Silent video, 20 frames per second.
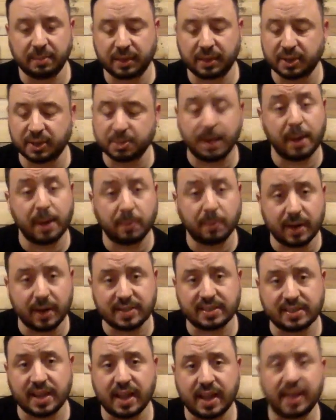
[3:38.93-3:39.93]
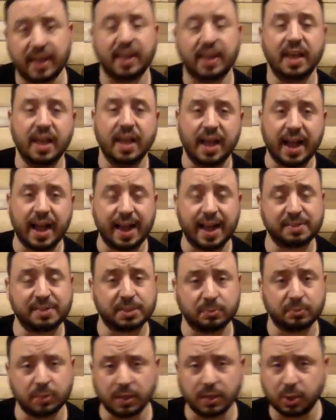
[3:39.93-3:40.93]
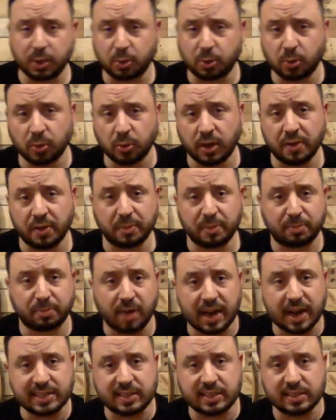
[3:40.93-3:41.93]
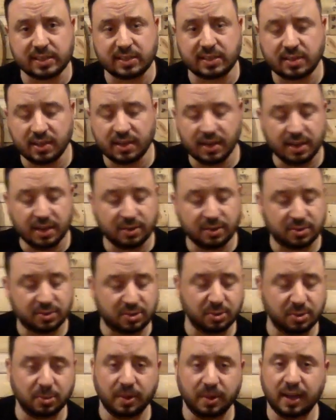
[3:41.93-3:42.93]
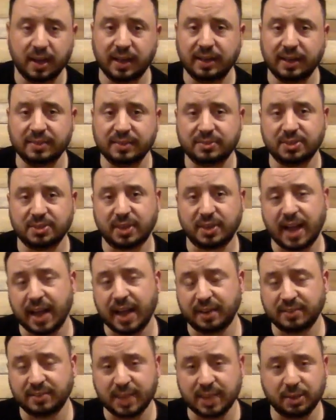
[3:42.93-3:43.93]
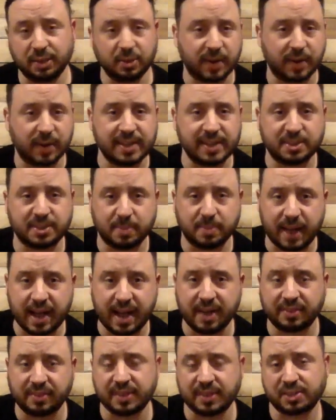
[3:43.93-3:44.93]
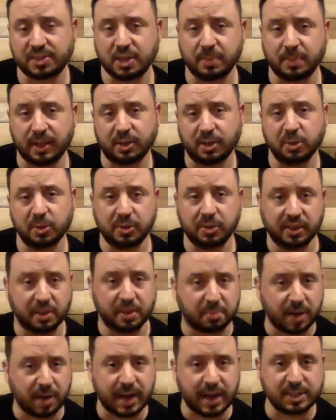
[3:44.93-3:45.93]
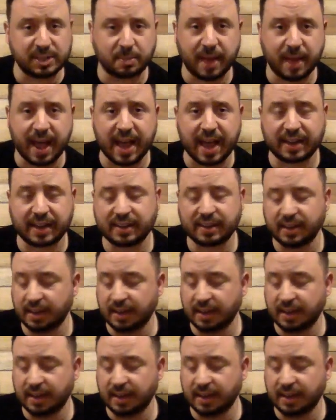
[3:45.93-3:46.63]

Because by Wednesday, I have some really cool other prizes to uh, to kind of tell you guys about that's going to be included in the prize pack.